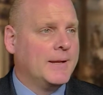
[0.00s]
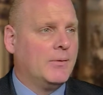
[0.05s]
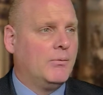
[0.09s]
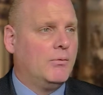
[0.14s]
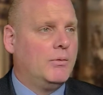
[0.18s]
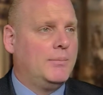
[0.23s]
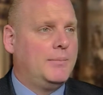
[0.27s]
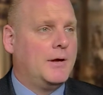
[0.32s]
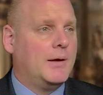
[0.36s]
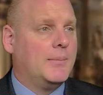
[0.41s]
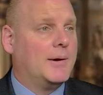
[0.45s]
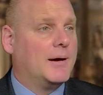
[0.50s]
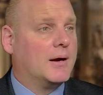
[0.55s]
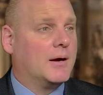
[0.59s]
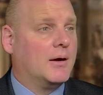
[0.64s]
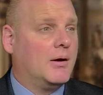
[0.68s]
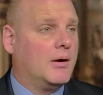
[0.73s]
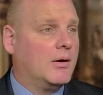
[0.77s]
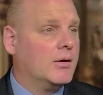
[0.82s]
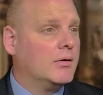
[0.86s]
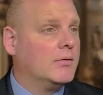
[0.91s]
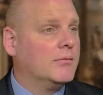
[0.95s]
would be about
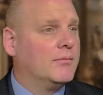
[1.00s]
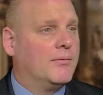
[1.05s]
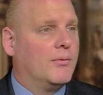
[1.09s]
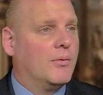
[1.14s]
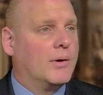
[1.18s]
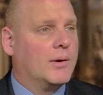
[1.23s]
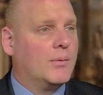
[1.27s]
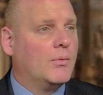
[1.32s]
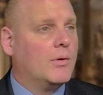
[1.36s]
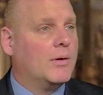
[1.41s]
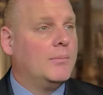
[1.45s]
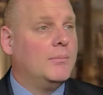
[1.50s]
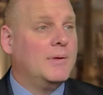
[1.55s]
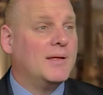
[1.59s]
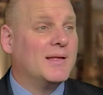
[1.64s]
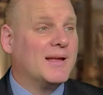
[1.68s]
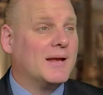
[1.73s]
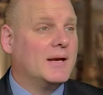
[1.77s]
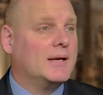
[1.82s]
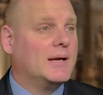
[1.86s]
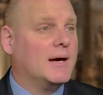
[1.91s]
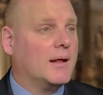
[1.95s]
$141
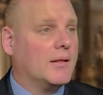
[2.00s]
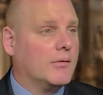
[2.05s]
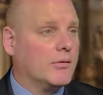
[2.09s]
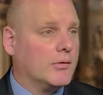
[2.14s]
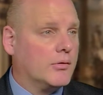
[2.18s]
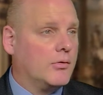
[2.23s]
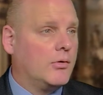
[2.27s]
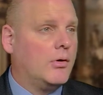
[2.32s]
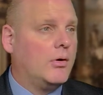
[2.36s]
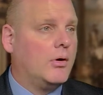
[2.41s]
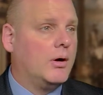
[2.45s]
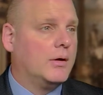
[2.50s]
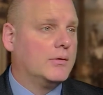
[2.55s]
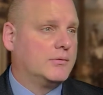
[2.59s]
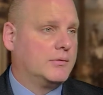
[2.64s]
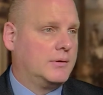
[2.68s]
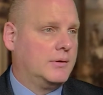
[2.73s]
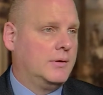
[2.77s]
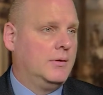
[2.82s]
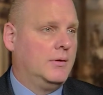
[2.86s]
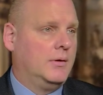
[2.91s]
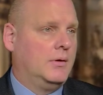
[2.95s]
million
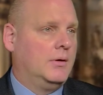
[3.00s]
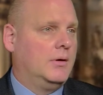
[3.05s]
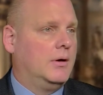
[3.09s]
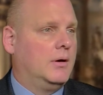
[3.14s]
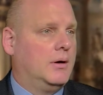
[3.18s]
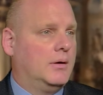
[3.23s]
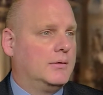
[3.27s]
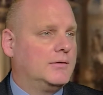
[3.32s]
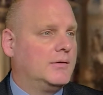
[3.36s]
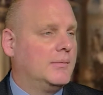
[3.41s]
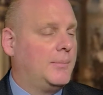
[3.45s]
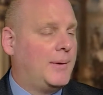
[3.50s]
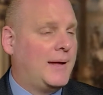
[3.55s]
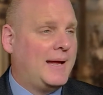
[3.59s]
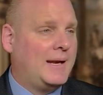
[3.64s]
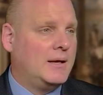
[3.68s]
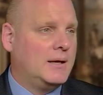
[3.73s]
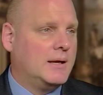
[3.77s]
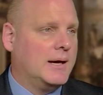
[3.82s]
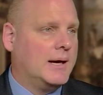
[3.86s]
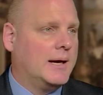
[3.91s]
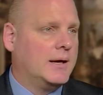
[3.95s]
cost to
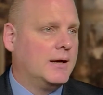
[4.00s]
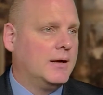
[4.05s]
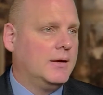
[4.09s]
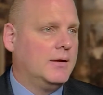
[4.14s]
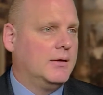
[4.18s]
PennDOT.